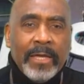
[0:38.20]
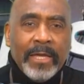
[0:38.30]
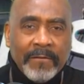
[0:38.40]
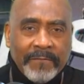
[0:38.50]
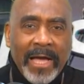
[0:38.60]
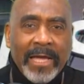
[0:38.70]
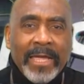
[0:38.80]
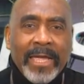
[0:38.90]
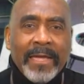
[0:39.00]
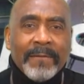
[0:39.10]
If I
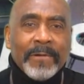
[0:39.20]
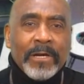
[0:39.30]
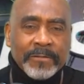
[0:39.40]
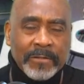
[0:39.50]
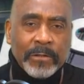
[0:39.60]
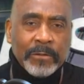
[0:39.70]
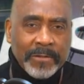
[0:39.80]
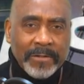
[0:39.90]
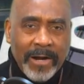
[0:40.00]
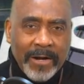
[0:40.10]
am a
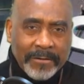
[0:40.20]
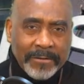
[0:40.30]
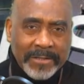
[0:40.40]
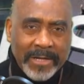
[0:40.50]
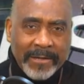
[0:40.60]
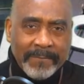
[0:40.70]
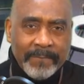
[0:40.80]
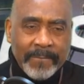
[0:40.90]
solution architect,